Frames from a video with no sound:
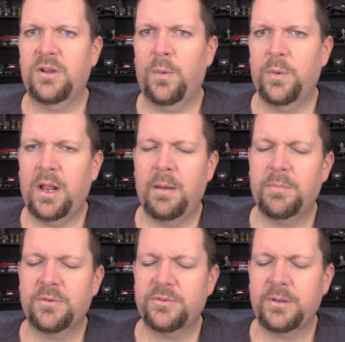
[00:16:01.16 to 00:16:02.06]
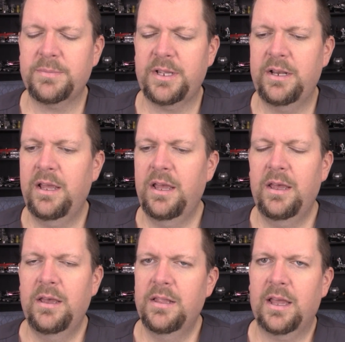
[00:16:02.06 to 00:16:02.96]
going up or something.
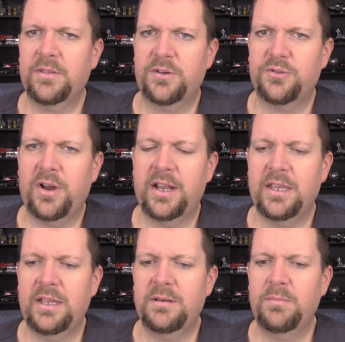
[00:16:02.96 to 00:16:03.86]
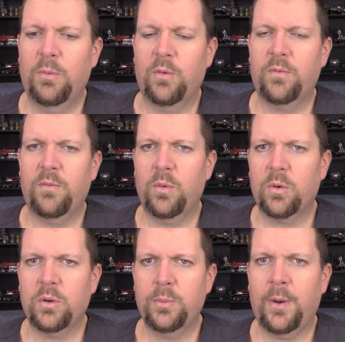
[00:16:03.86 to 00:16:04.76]
Like they're trying to get more of a
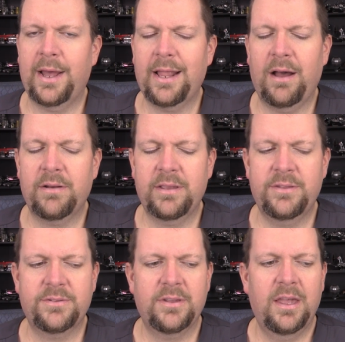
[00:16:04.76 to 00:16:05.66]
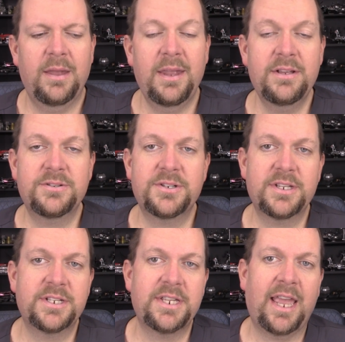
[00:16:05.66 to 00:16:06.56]
worldwide audience. Interesting
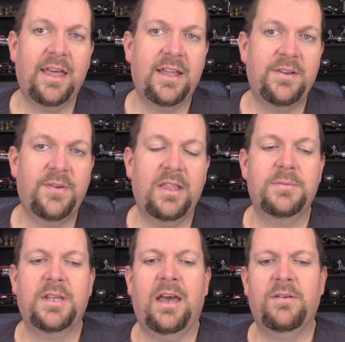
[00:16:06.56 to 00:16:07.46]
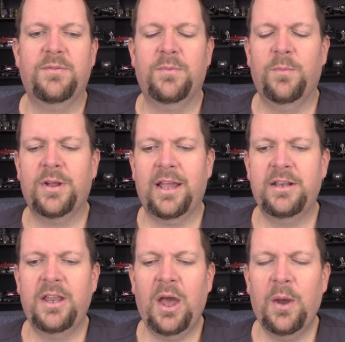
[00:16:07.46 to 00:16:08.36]
to see how that develops out. From what I
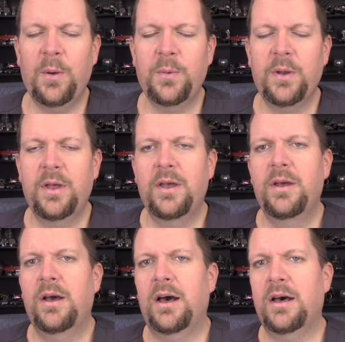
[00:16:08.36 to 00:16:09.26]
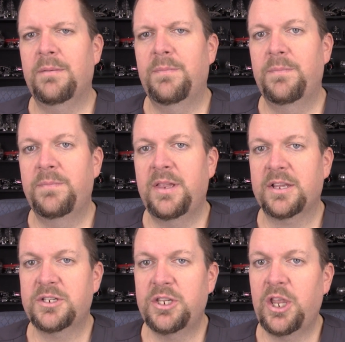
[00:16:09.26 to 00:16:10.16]
know, um, the
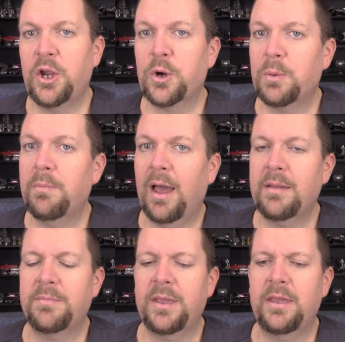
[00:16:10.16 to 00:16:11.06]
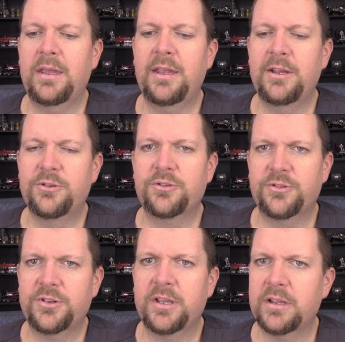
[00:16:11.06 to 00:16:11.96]
next year might be
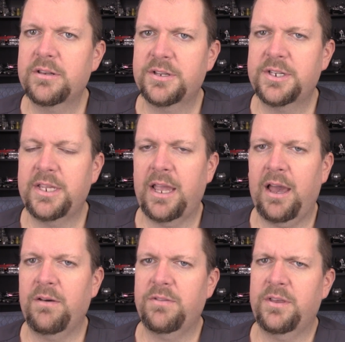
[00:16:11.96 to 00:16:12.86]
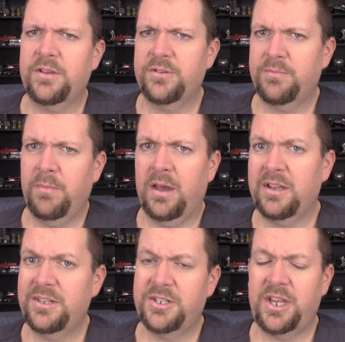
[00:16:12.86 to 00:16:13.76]
interesting to see how things
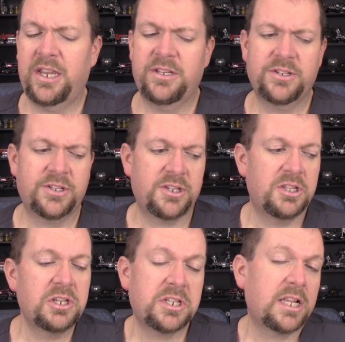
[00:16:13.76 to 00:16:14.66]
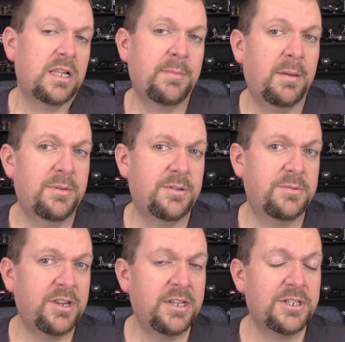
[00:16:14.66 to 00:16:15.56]
might change, because it looks like there might be some
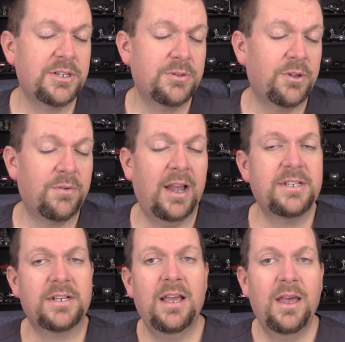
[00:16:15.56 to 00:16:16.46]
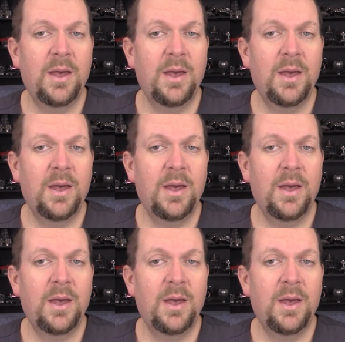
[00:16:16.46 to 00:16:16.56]
changes on the horizon,